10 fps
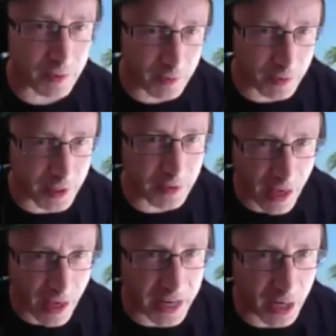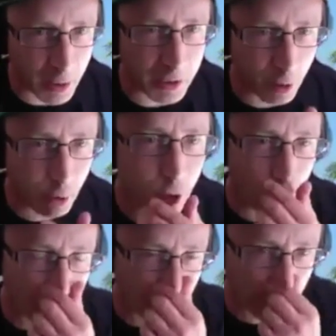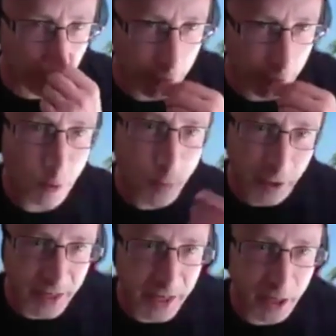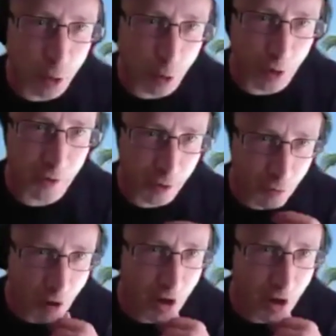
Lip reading: That's end up a little lost when you get caught in the grind.